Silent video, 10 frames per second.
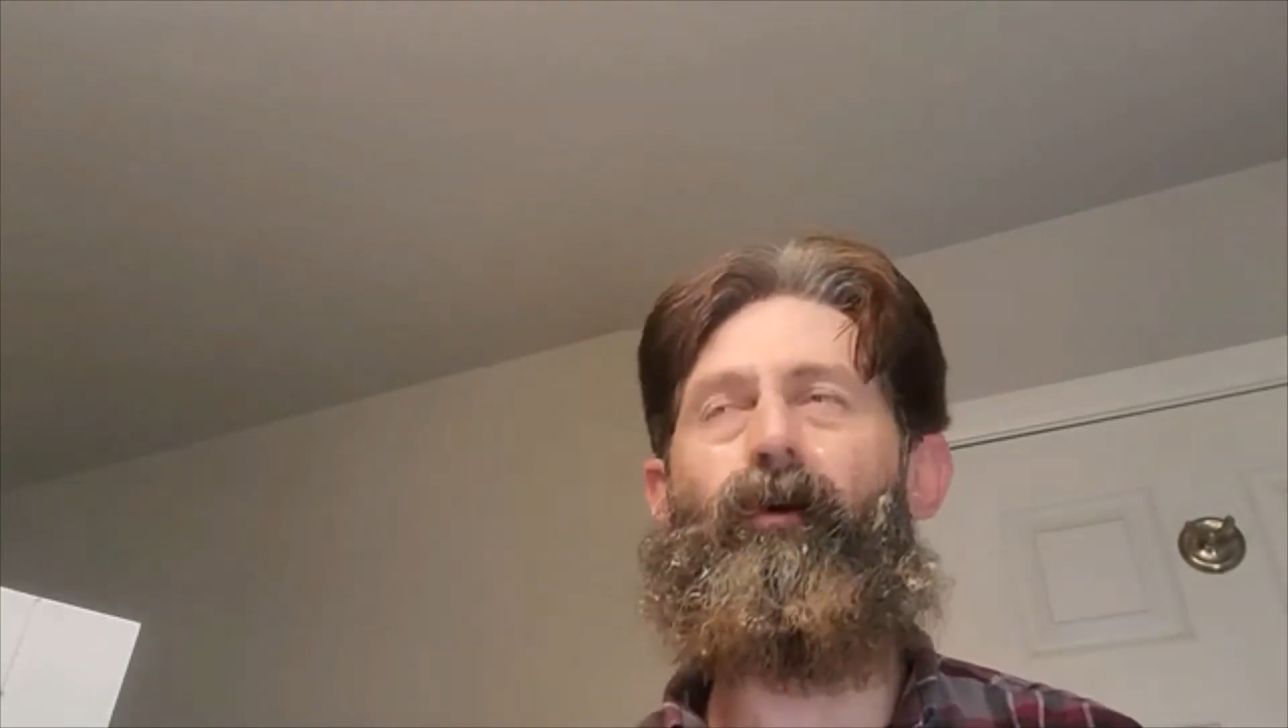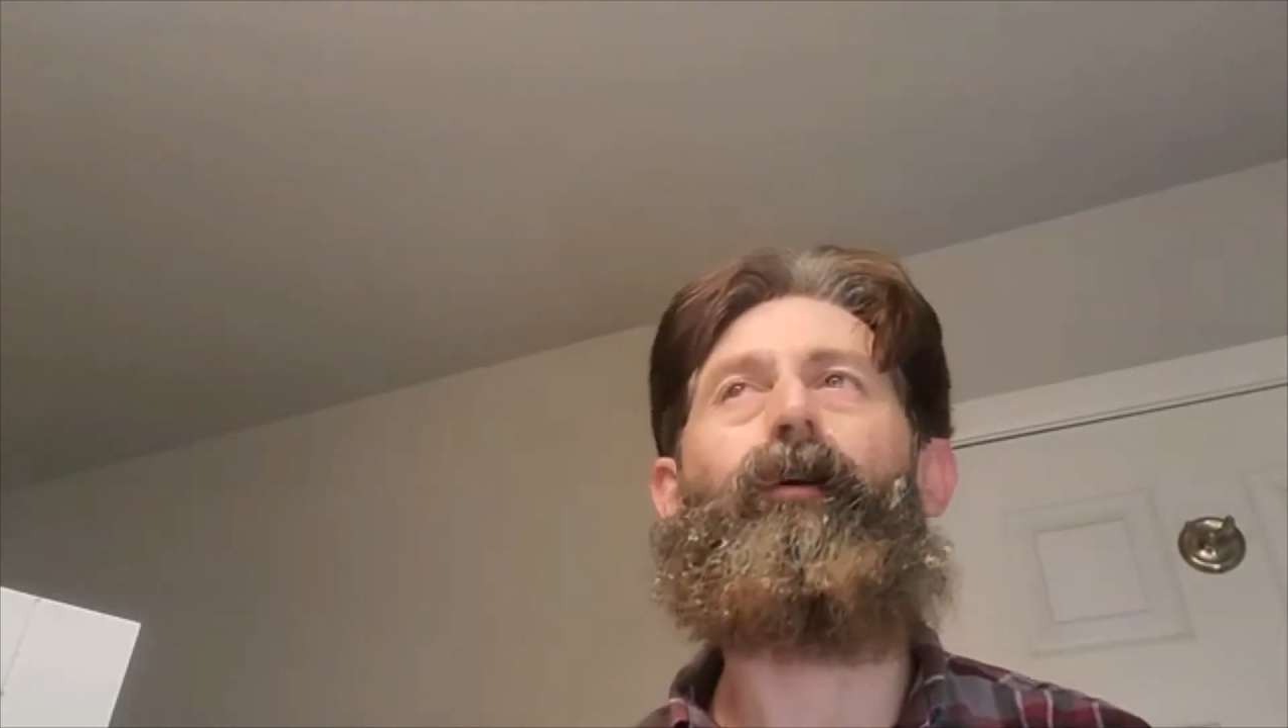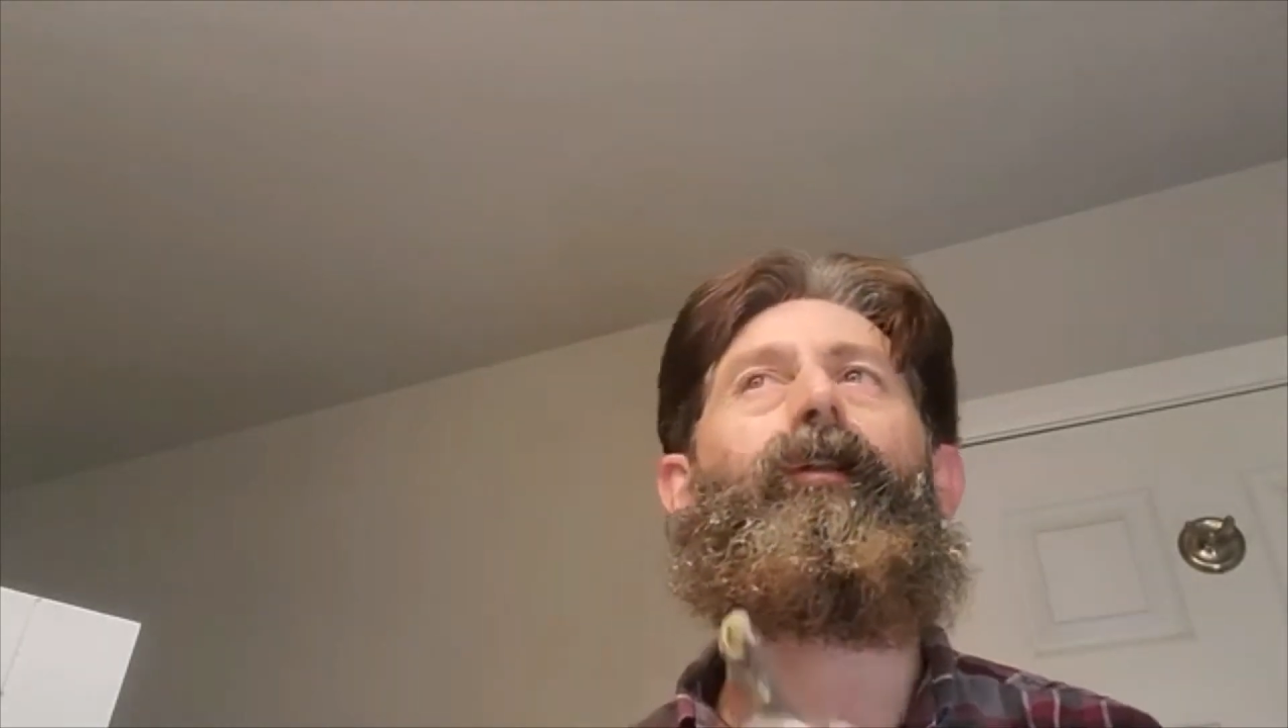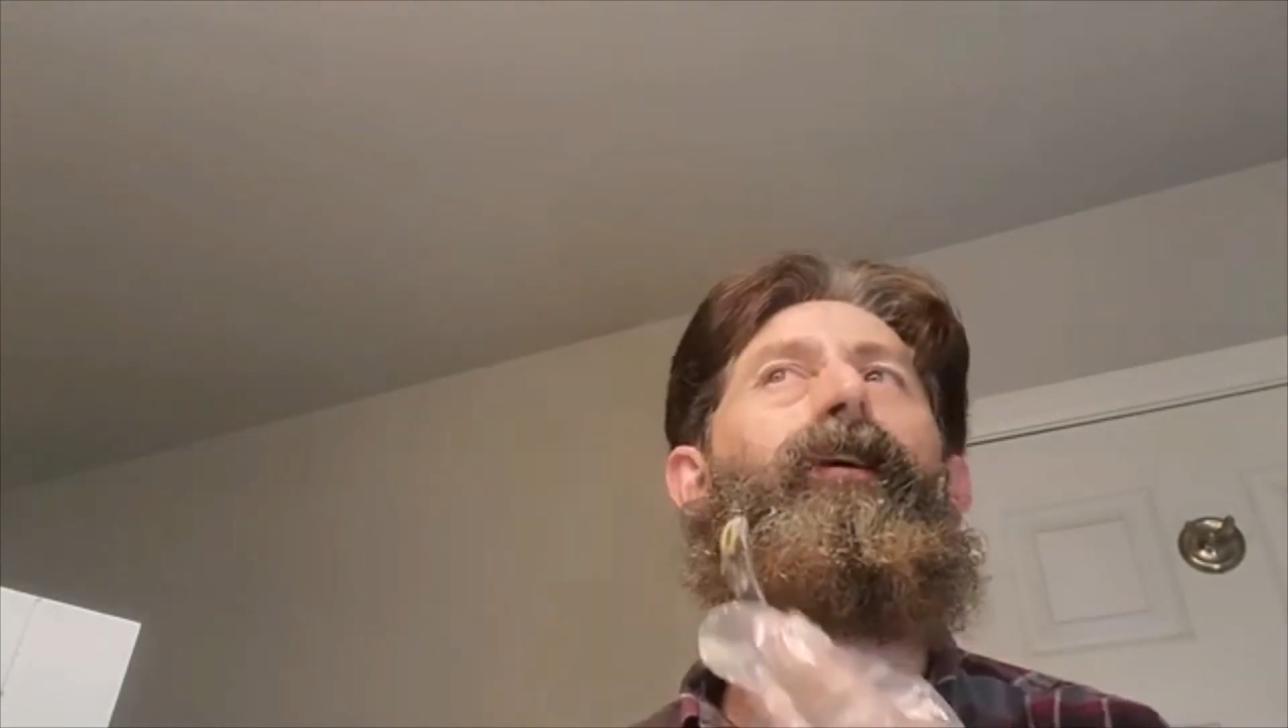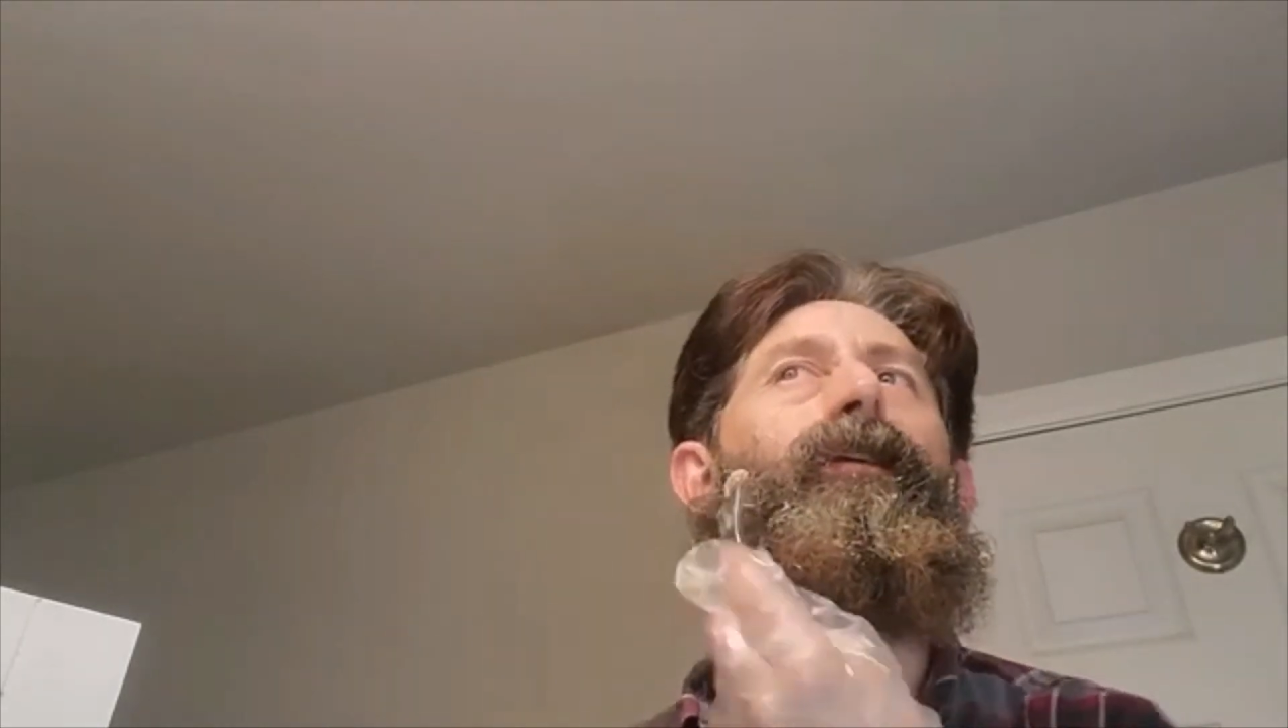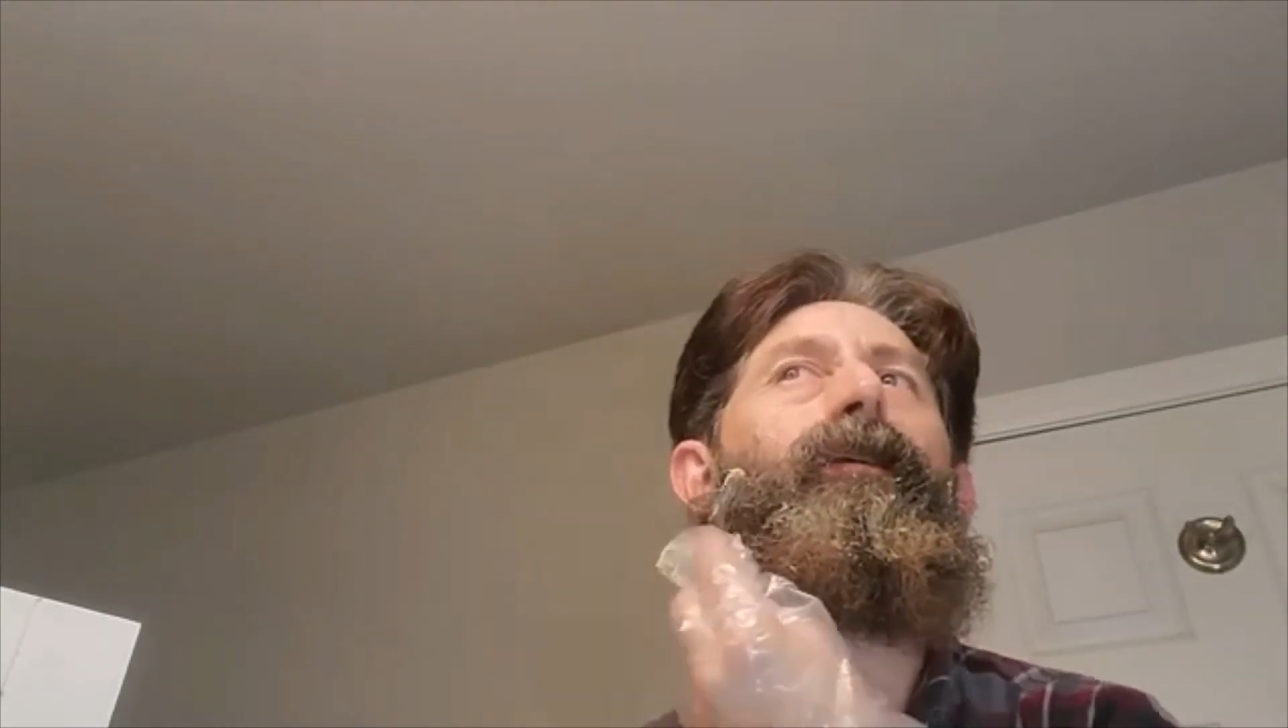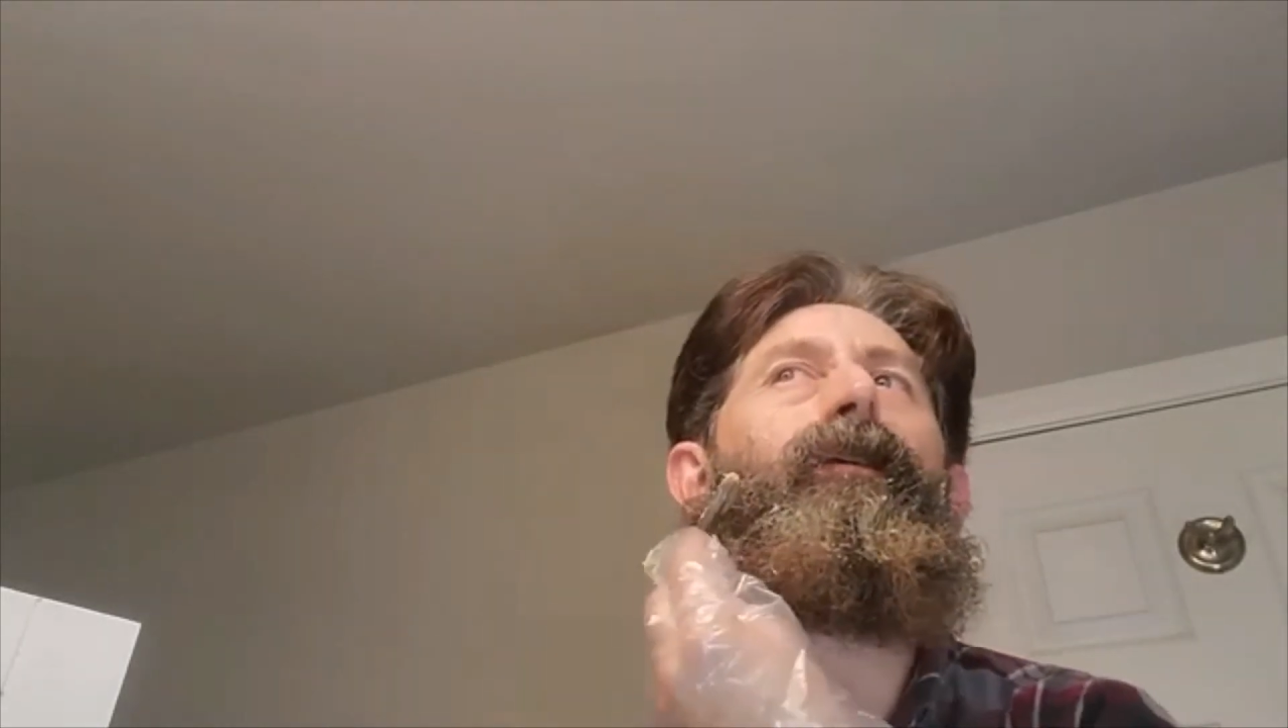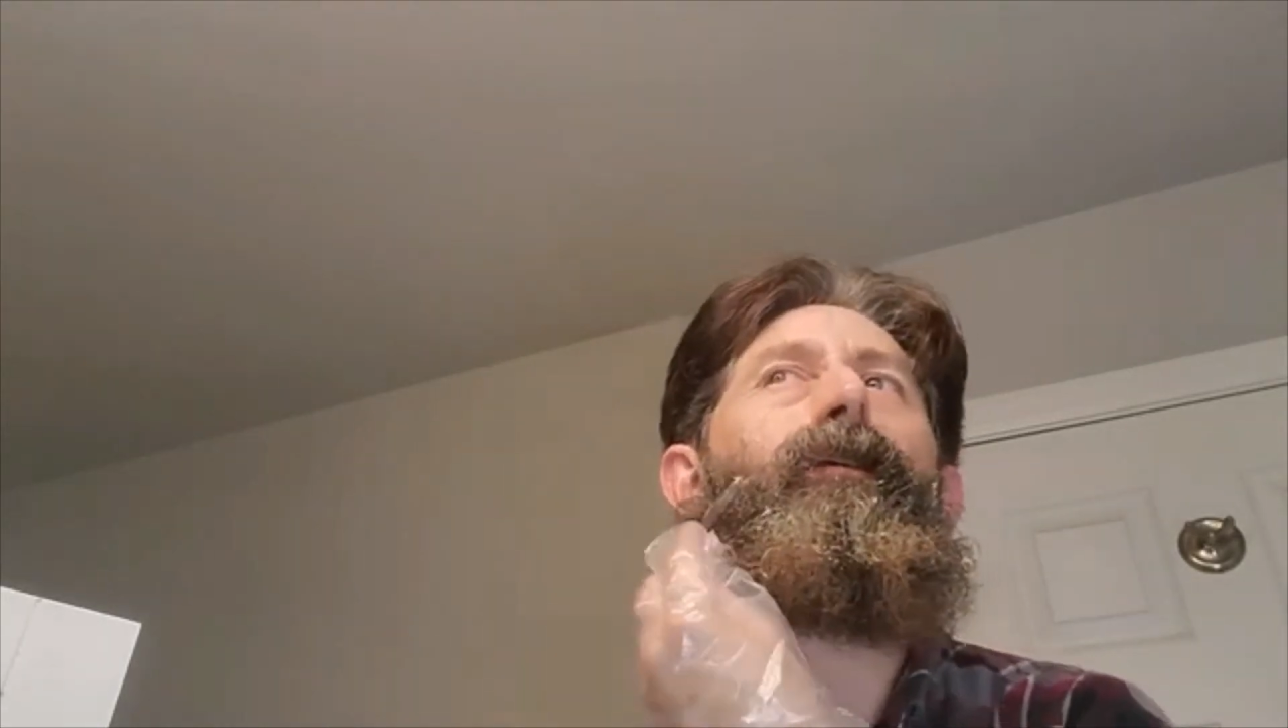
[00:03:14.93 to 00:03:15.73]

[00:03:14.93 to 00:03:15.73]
all in,